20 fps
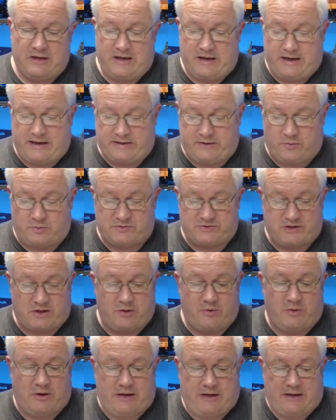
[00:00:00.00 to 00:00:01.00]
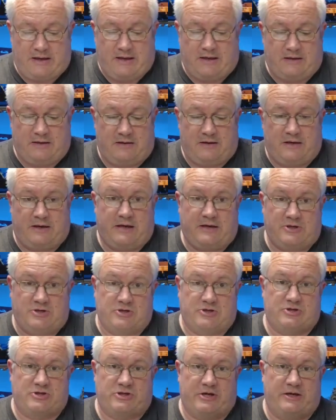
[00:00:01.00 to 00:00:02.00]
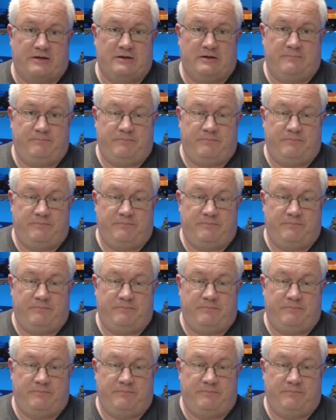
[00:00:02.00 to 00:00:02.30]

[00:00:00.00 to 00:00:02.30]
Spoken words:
and also an engine shed.